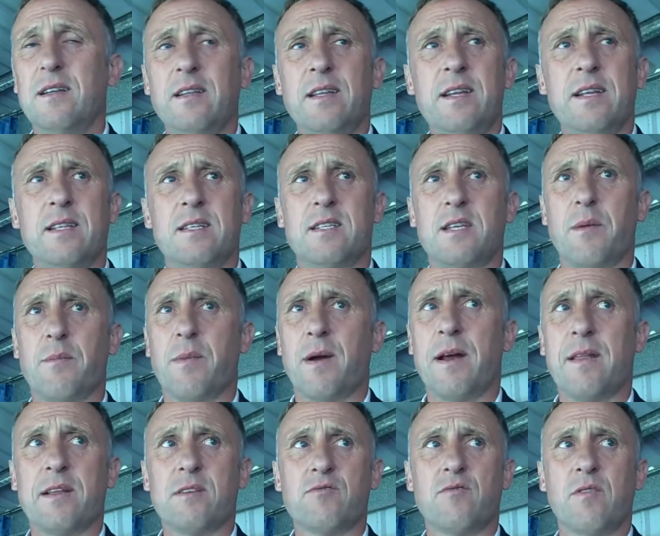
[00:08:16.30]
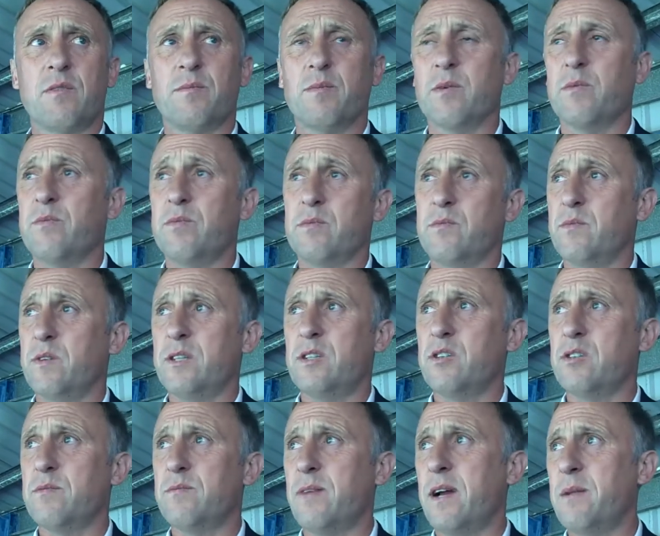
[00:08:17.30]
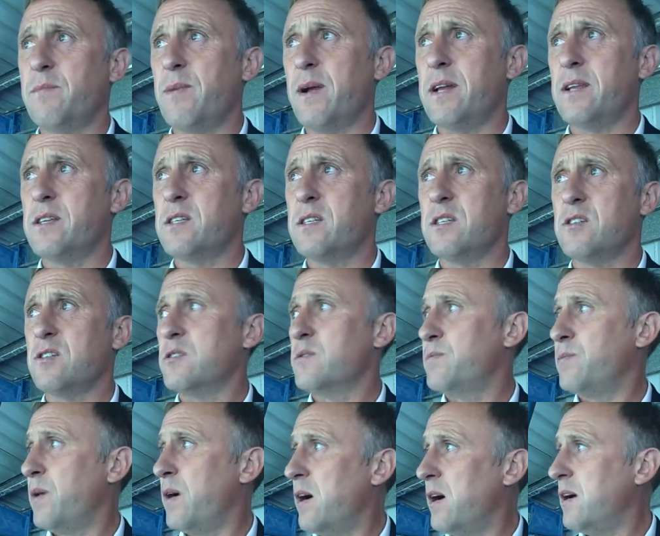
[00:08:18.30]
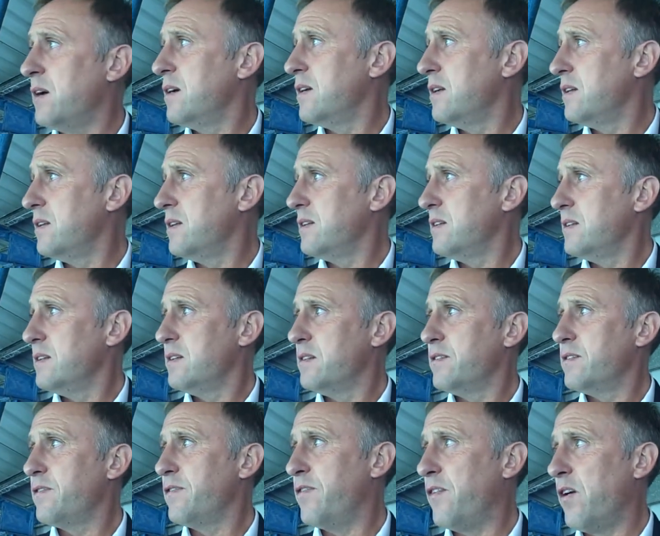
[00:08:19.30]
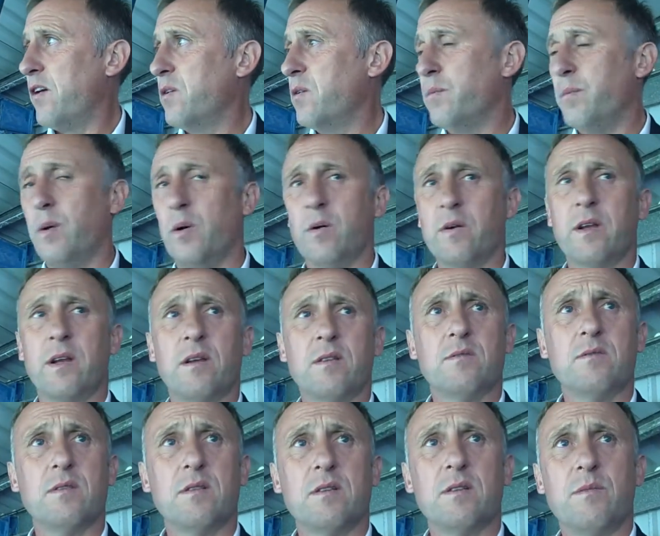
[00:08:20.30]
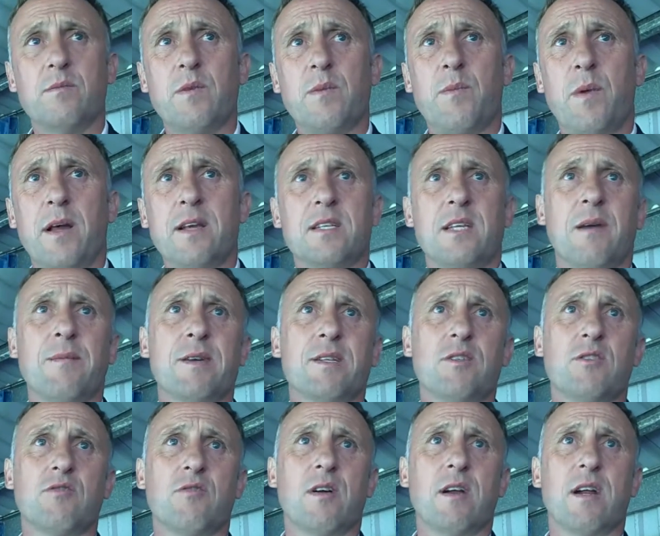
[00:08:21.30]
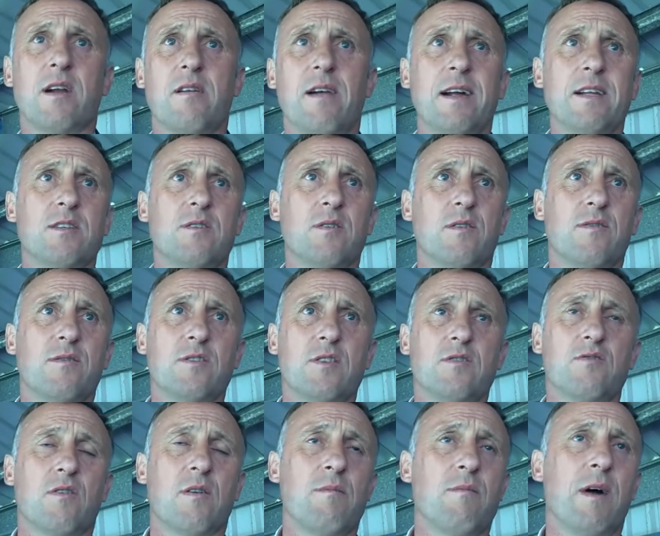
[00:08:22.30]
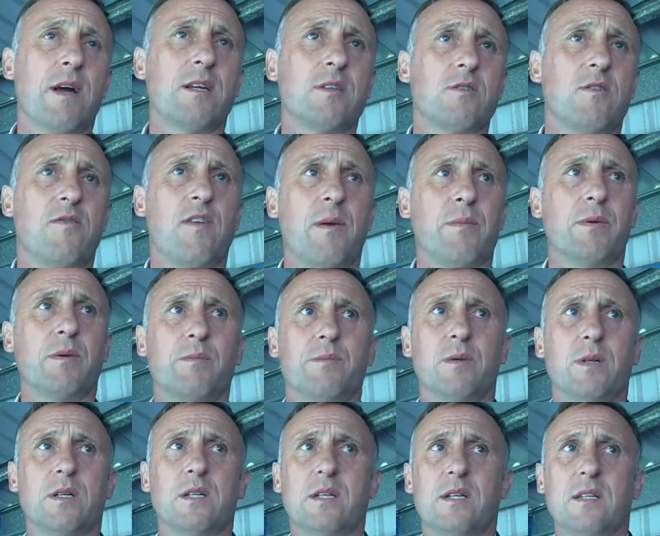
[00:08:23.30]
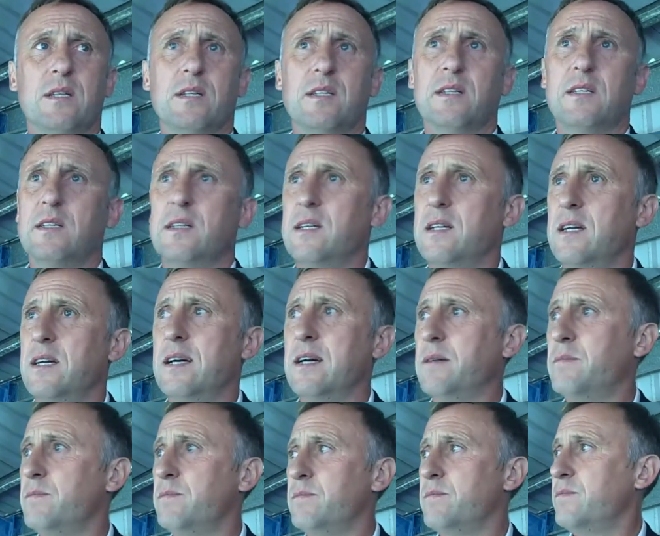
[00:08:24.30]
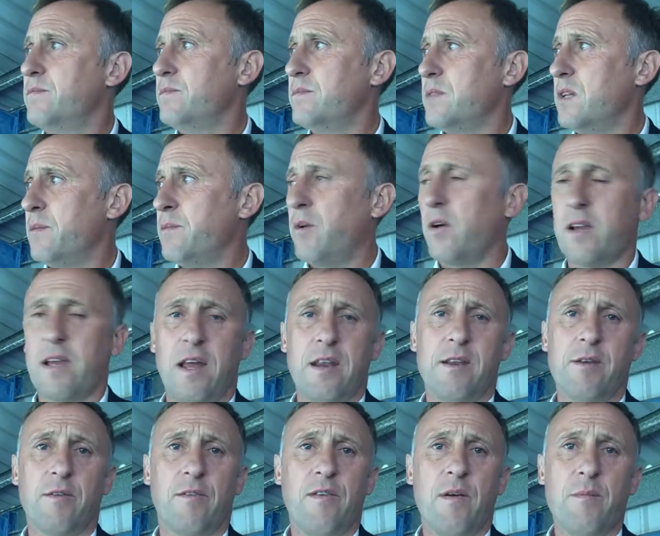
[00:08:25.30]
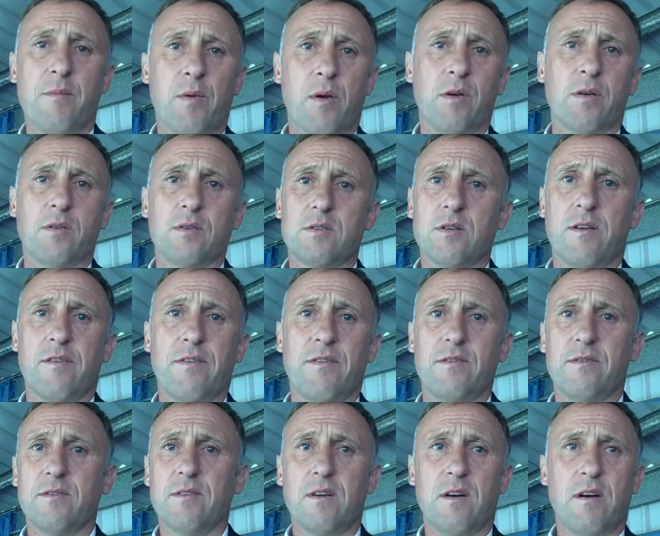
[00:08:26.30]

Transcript: didn't sit back. That's wrong. But we just made better decisions. Bar the final ball, you know, we play Sammy to try and create stuff, to try and make stuff happen. But I'm not getting enough end product off